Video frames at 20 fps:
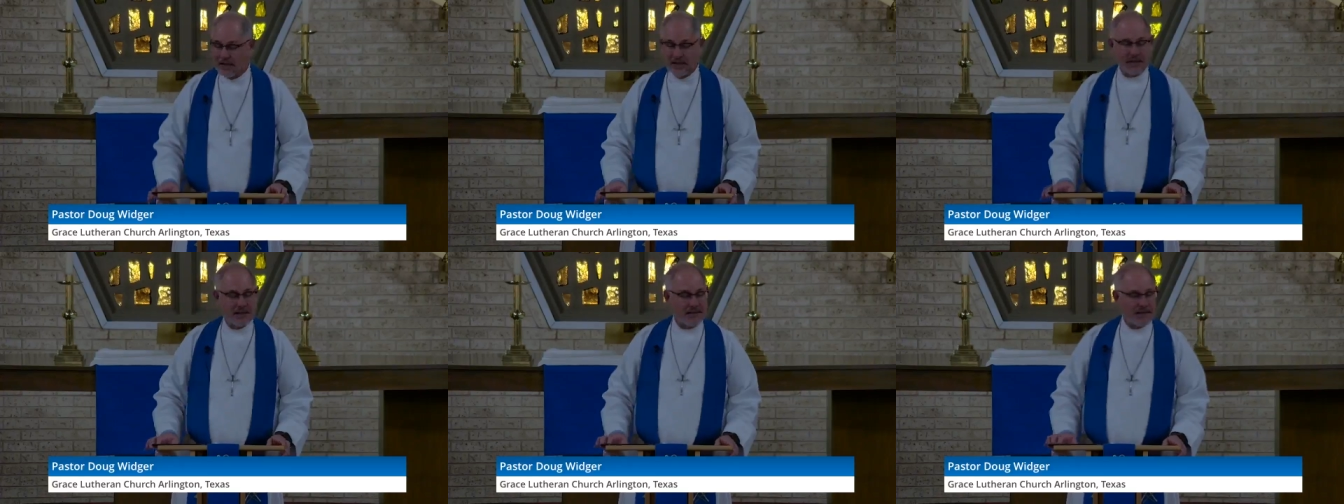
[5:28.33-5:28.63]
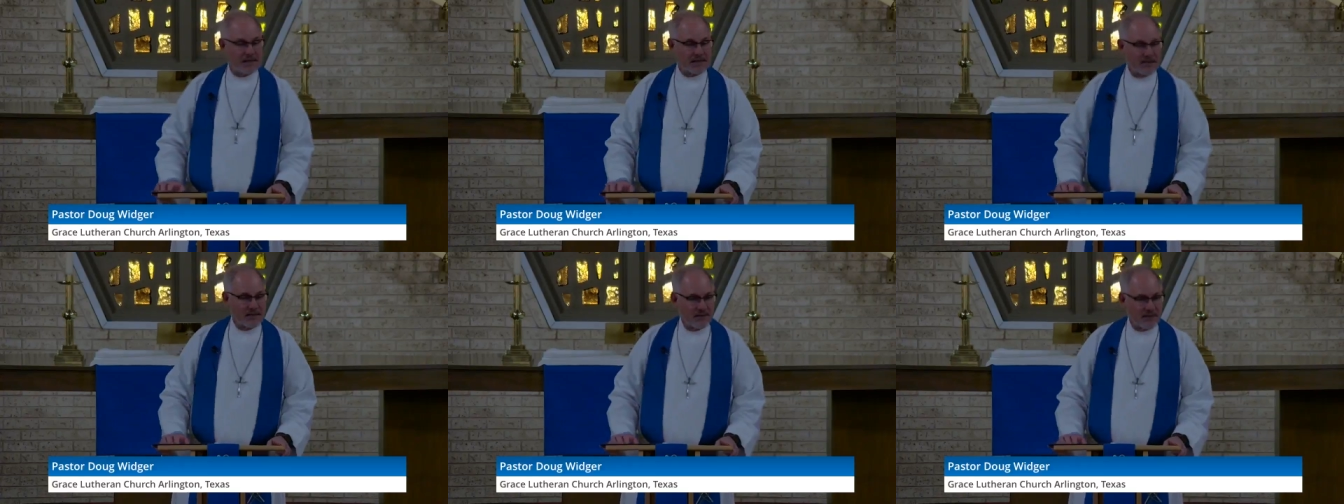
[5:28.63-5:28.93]
Now,
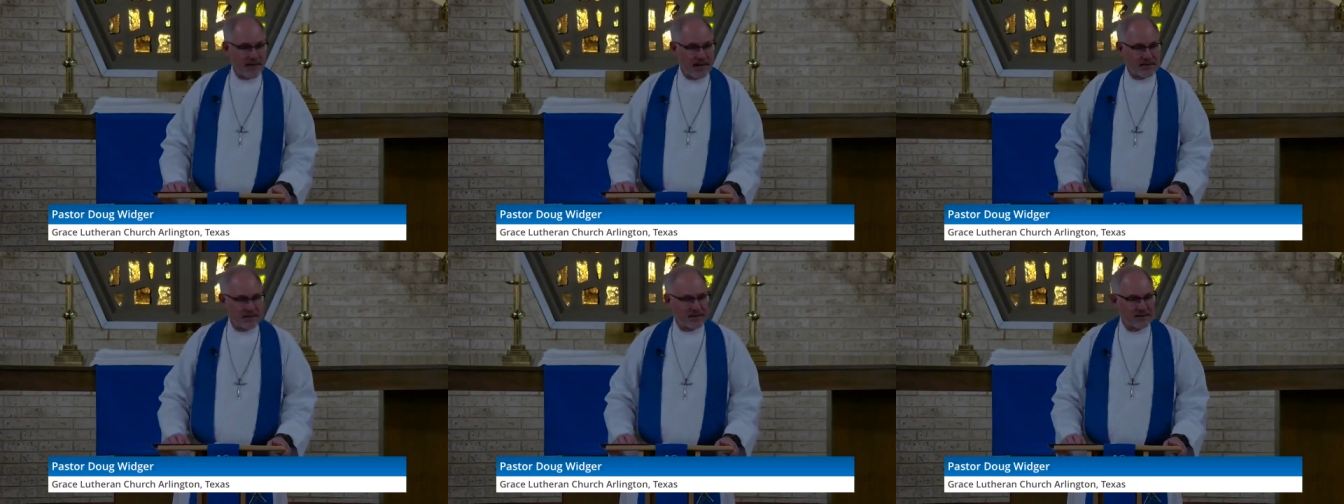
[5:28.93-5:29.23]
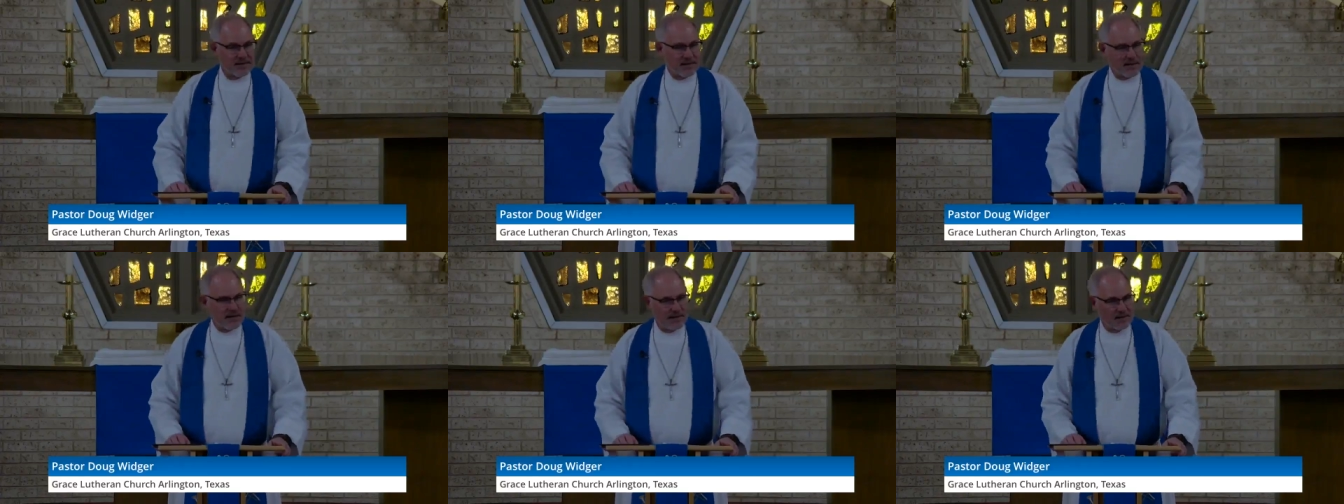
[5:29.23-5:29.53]
that's a
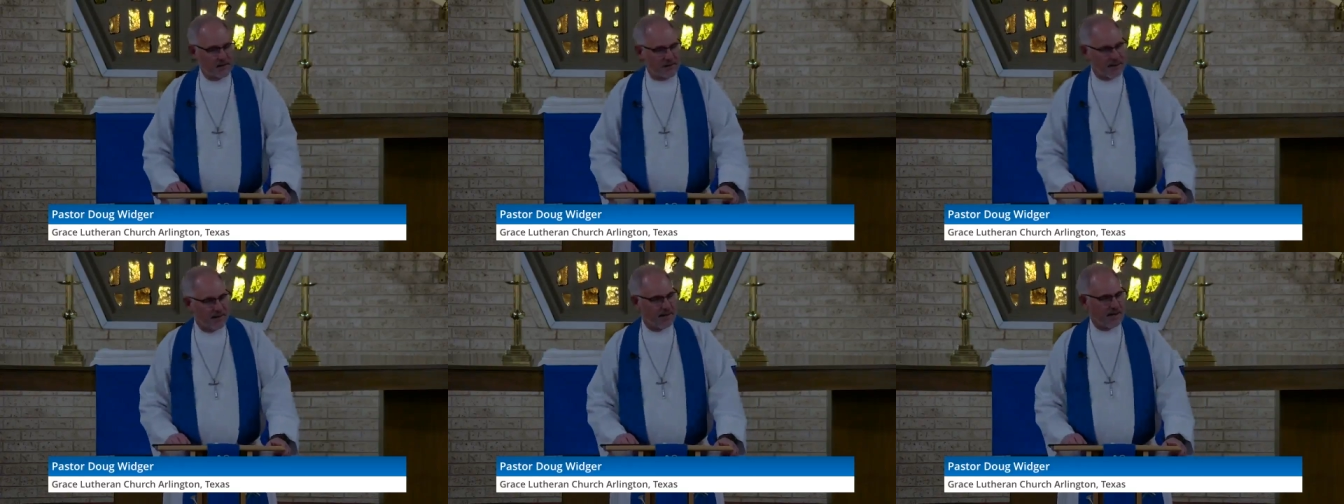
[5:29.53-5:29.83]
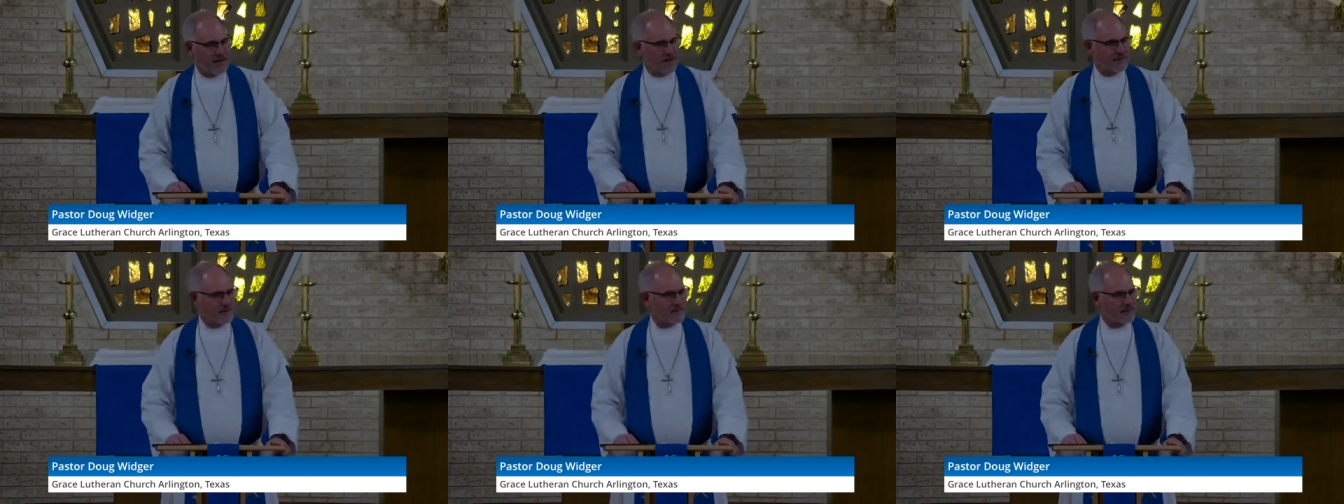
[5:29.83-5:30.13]
fascinating
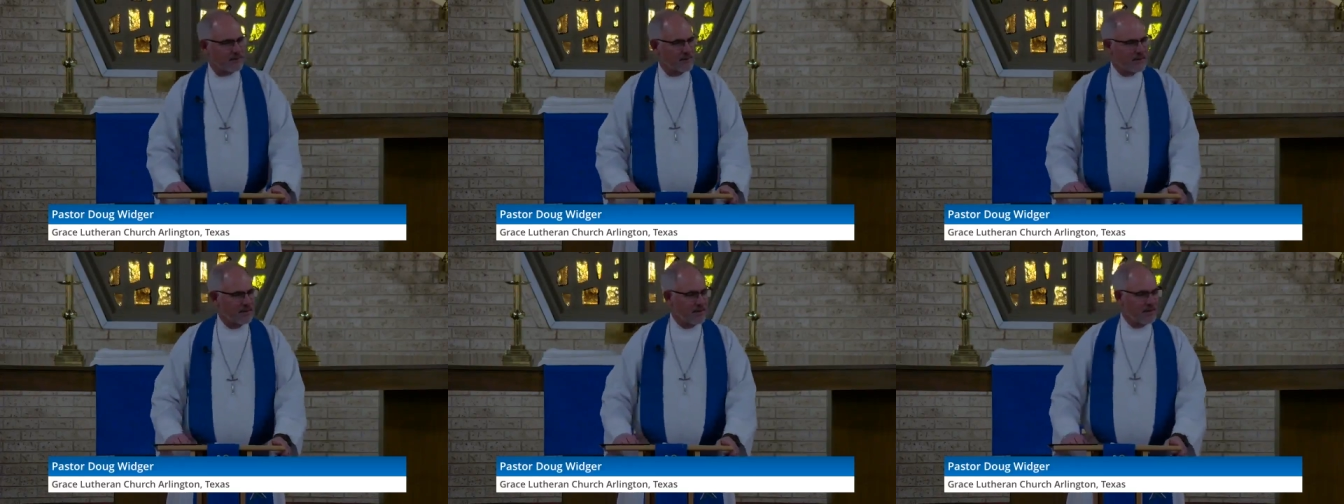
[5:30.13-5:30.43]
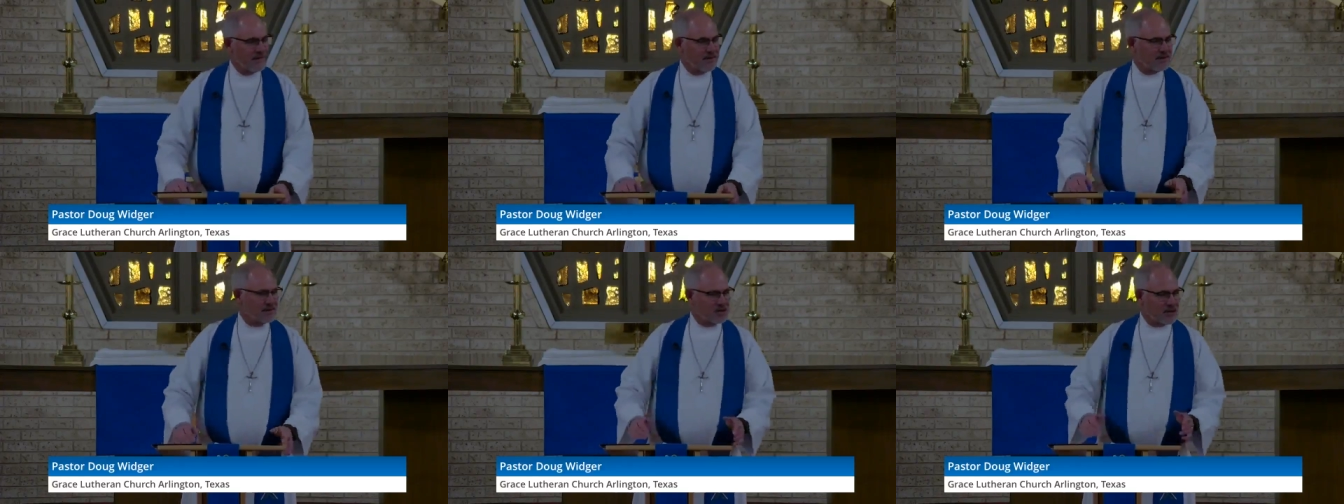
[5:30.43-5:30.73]
thing.
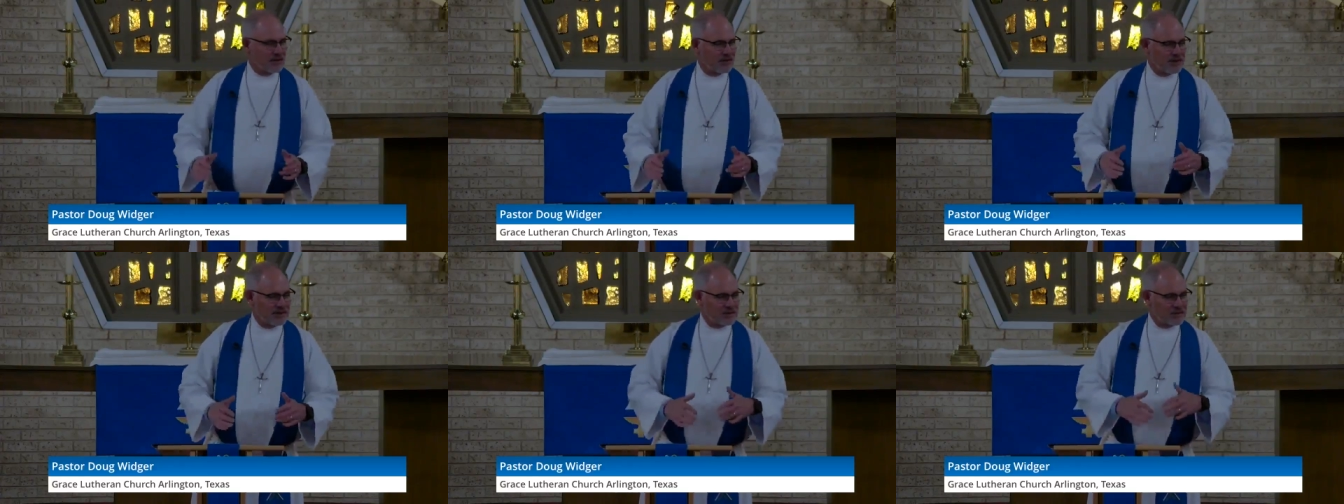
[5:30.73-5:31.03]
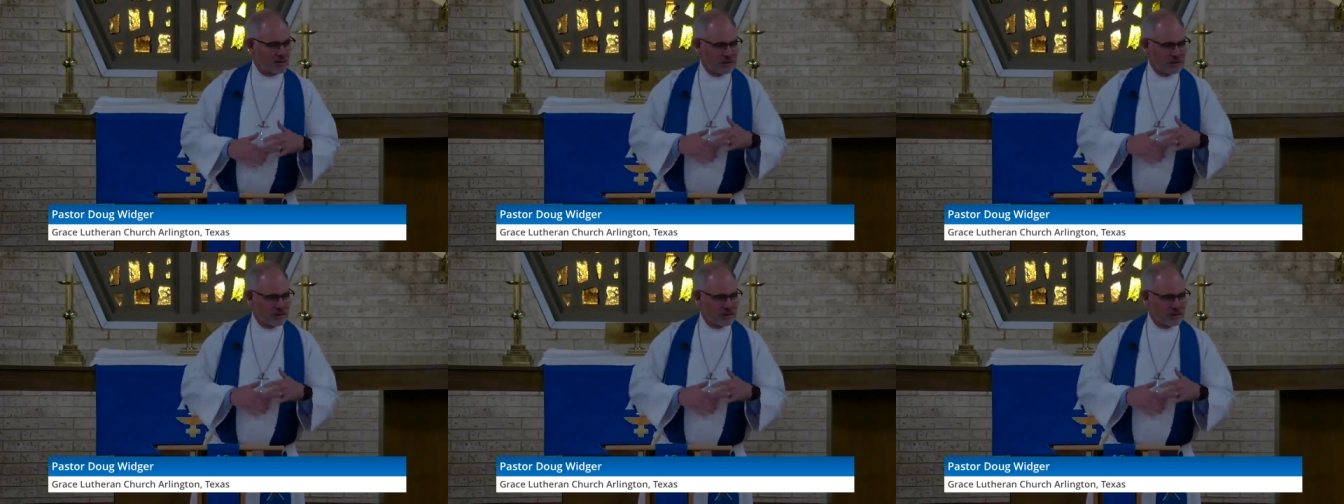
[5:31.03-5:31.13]
So this